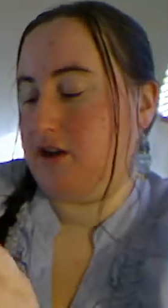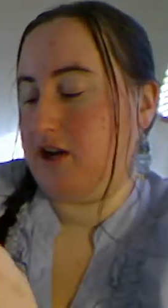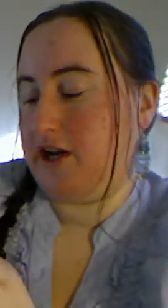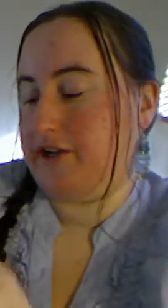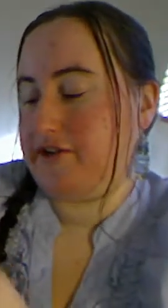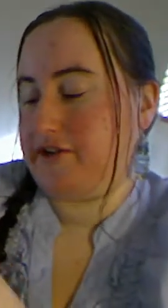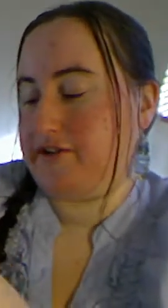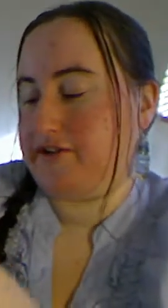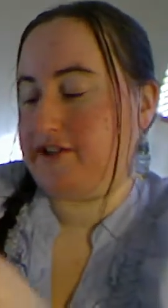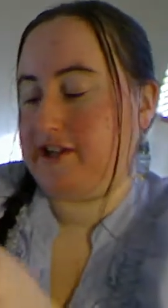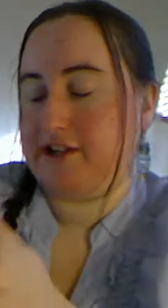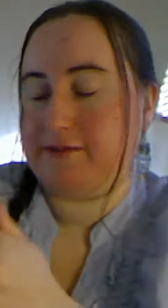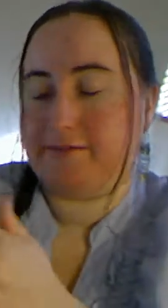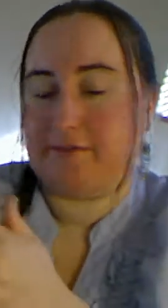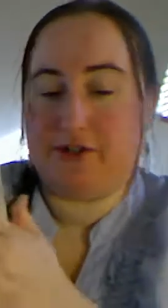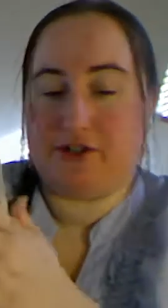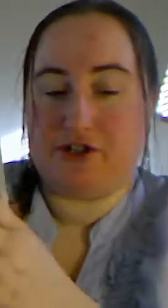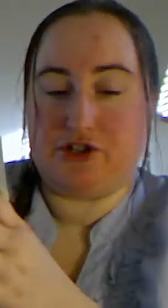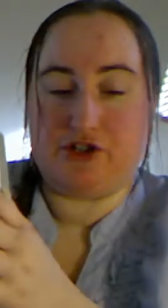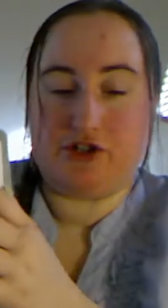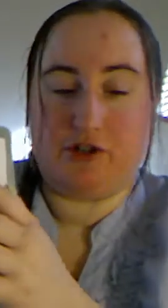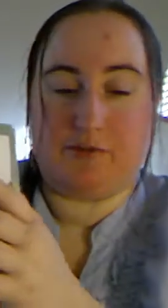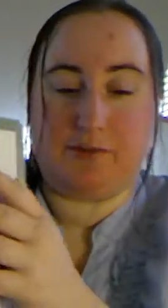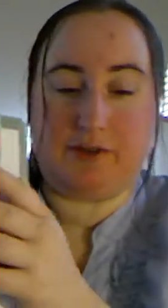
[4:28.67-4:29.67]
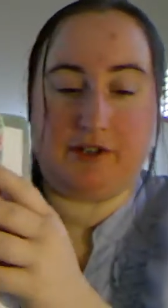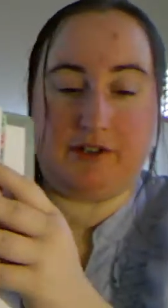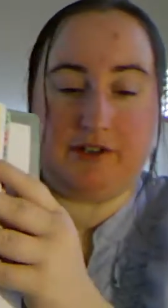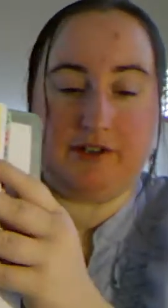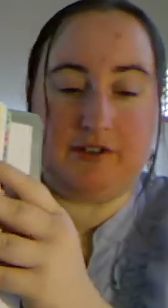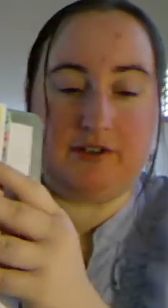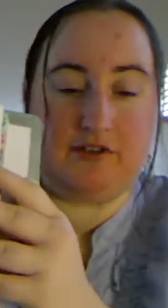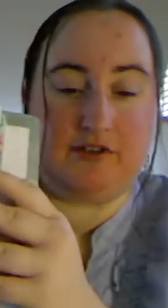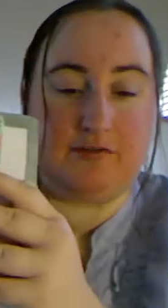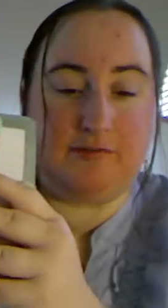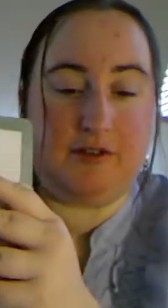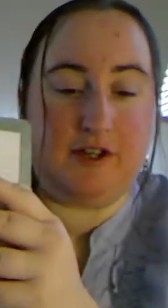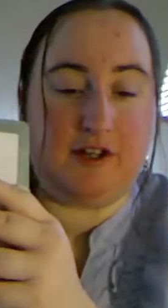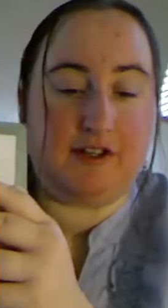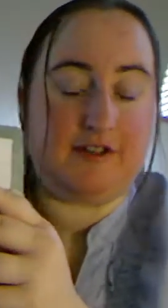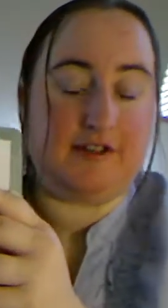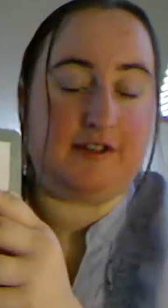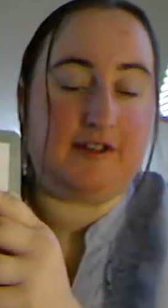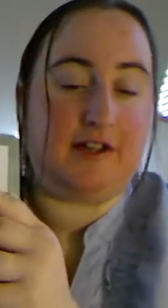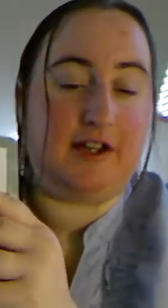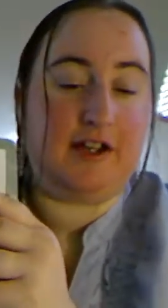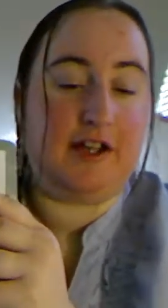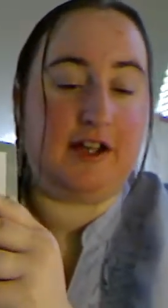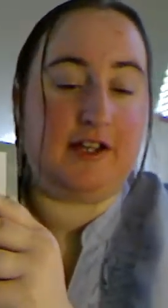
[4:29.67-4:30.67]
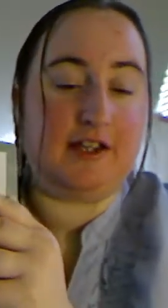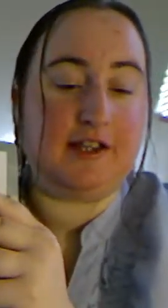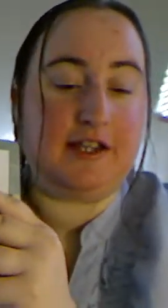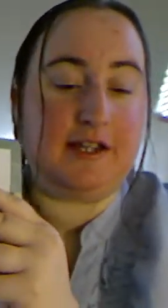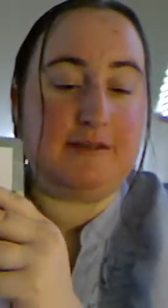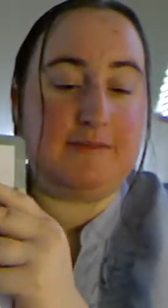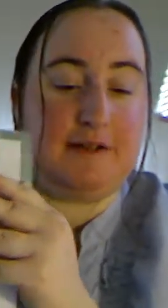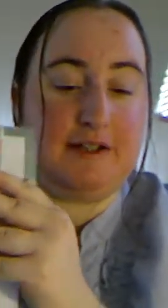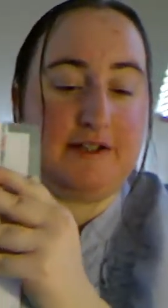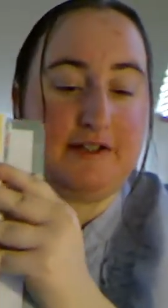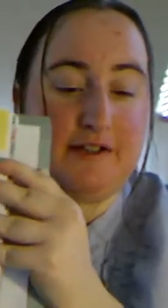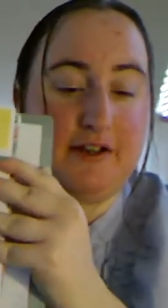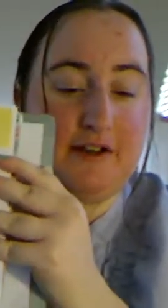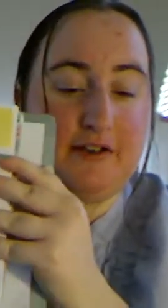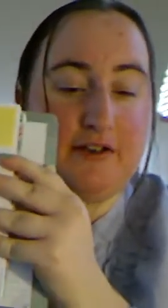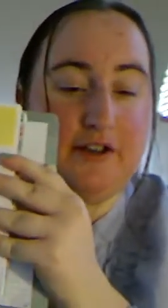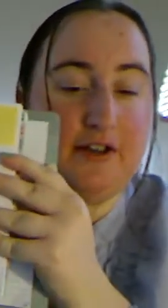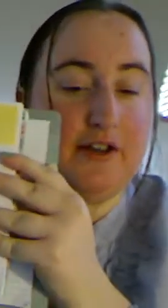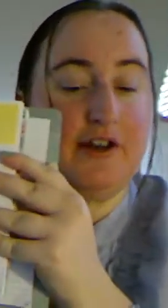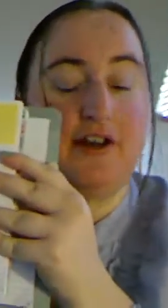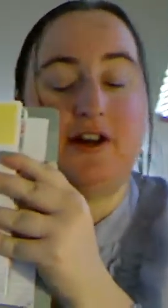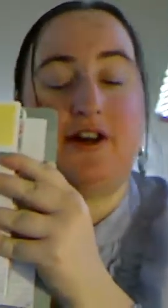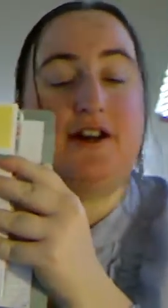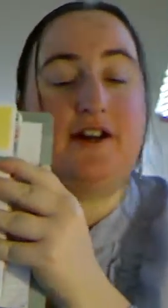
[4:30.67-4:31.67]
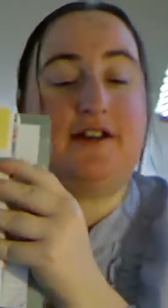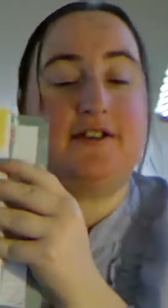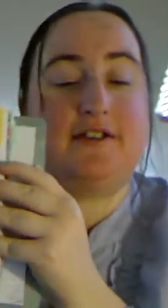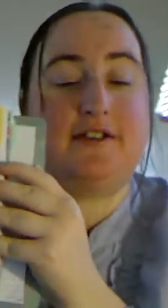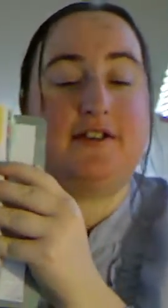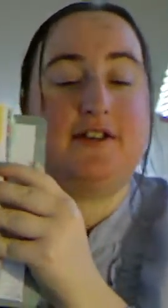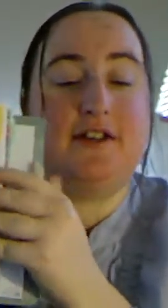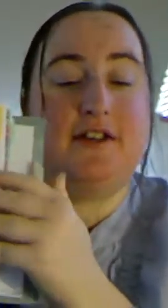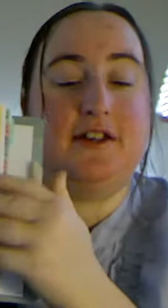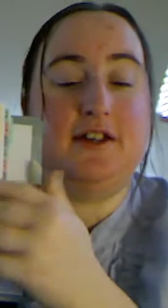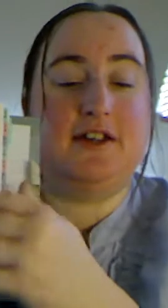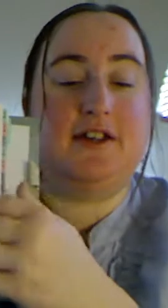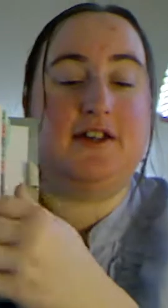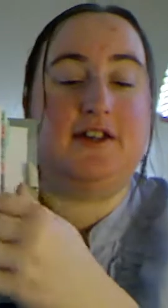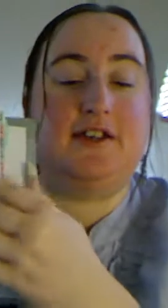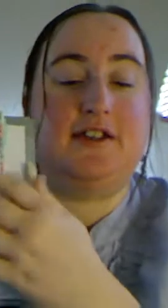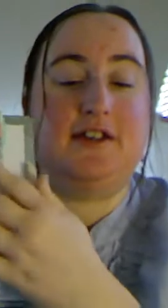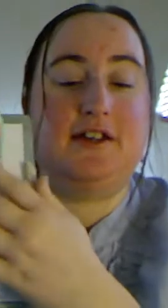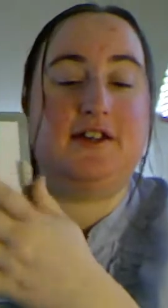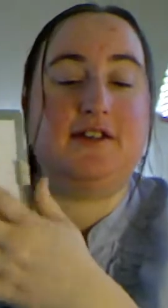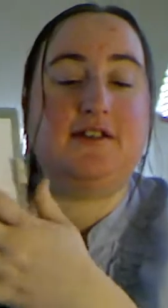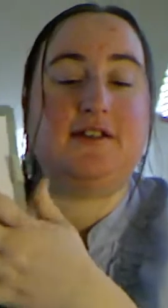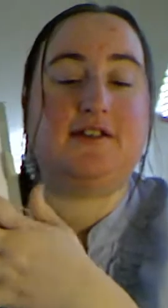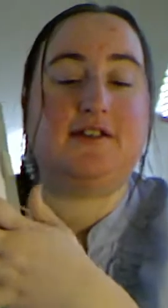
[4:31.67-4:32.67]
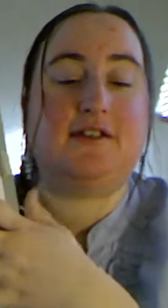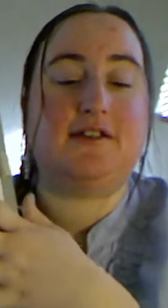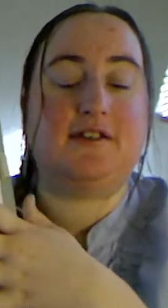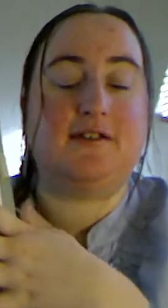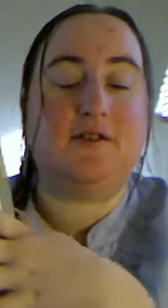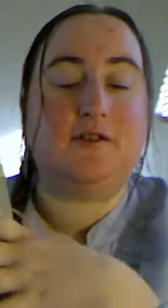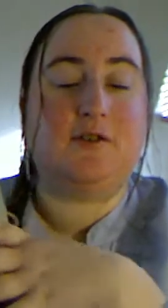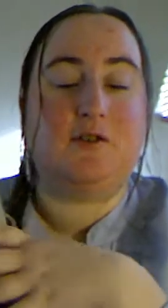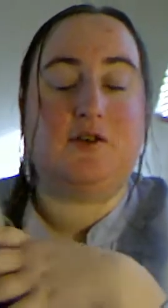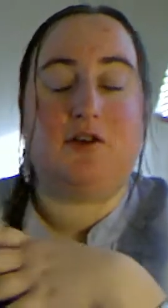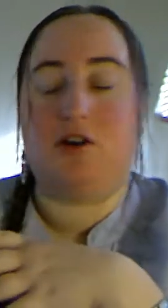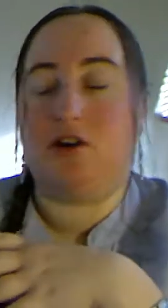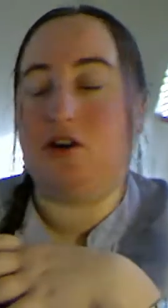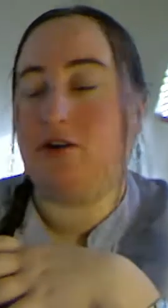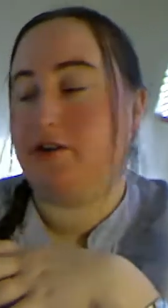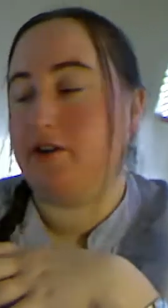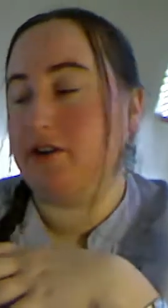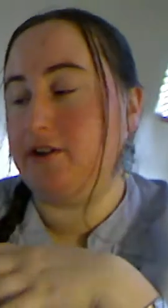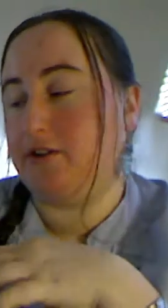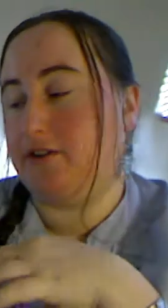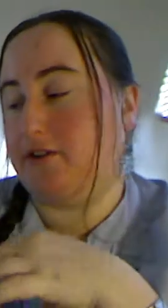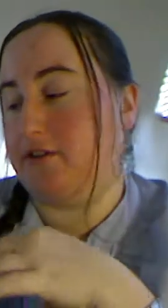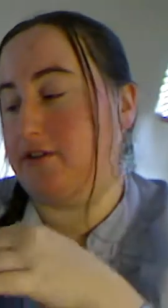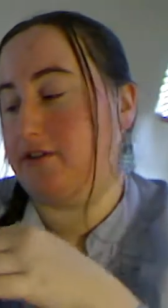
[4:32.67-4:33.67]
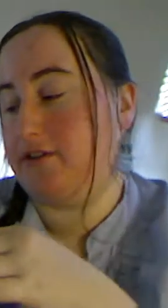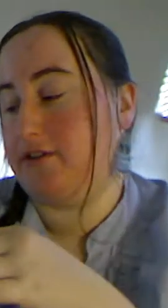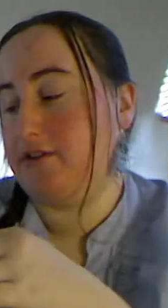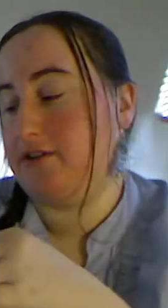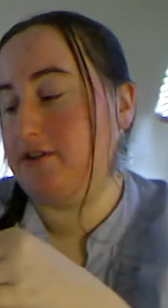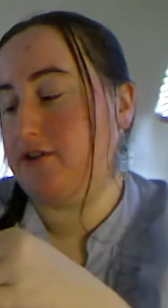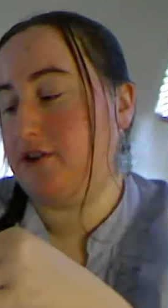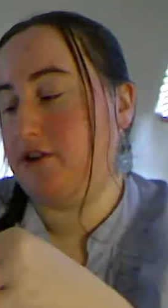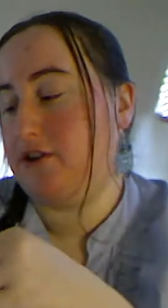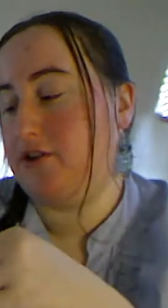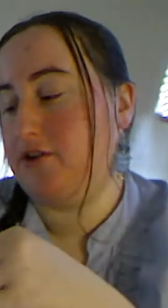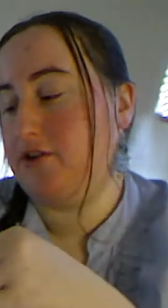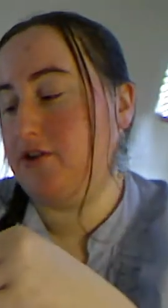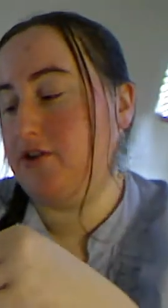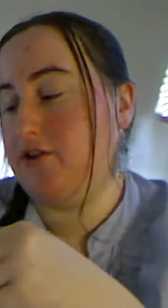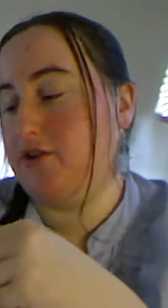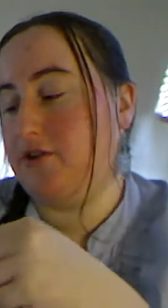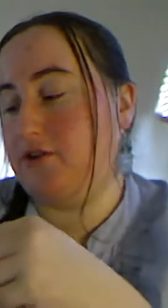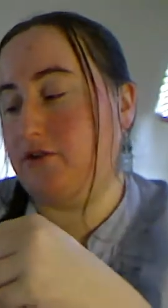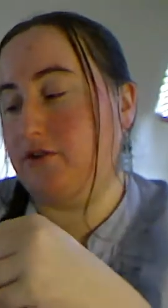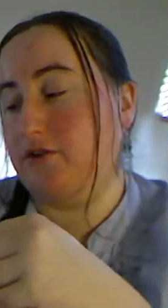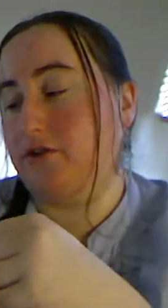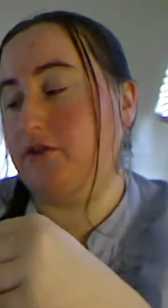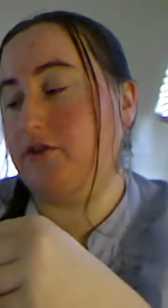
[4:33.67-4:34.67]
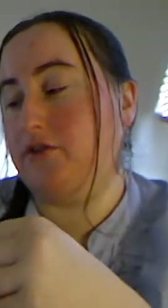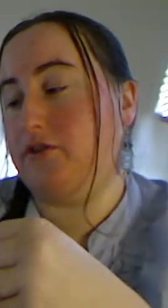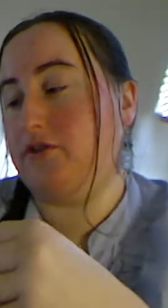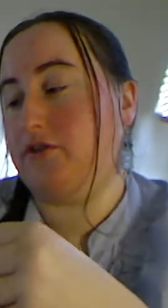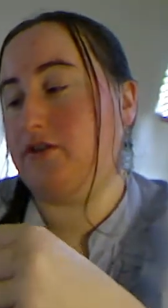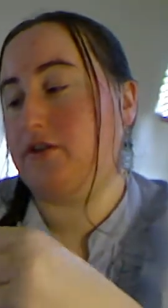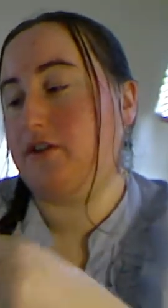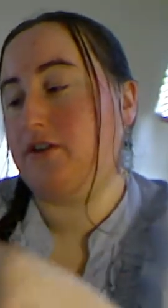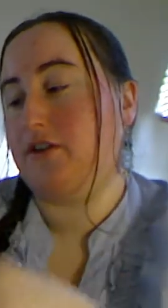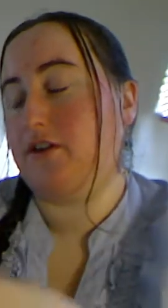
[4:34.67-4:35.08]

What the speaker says: I just had my shopping list from yesterday, and let me tell you guys, this, oh my god, so good.